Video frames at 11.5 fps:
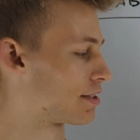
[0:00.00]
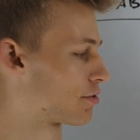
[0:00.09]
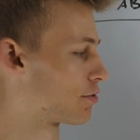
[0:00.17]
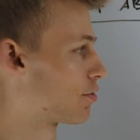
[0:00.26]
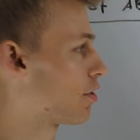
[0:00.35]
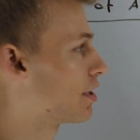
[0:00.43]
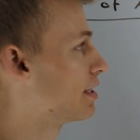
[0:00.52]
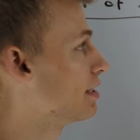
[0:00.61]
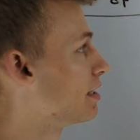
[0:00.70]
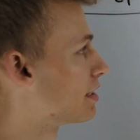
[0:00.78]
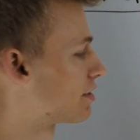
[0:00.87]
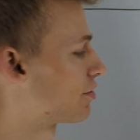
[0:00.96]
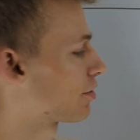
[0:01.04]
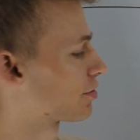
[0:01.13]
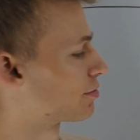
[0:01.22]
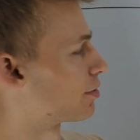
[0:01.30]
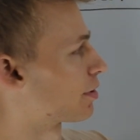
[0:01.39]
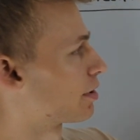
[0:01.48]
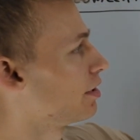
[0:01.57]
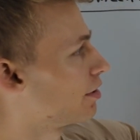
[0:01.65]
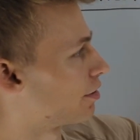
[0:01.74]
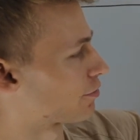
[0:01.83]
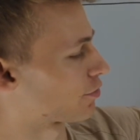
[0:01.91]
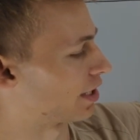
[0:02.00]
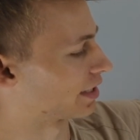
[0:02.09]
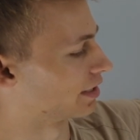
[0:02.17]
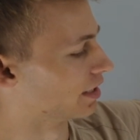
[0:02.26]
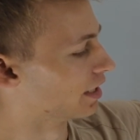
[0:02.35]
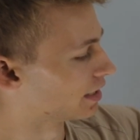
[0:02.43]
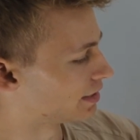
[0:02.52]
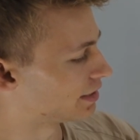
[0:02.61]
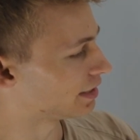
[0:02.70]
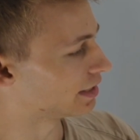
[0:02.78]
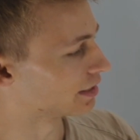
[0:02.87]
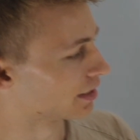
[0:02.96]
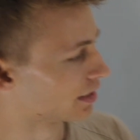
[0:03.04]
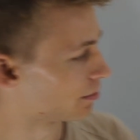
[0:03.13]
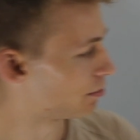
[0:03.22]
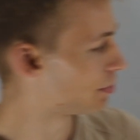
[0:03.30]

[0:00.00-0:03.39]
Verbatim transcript: is to draw in the circumcircle of triangle D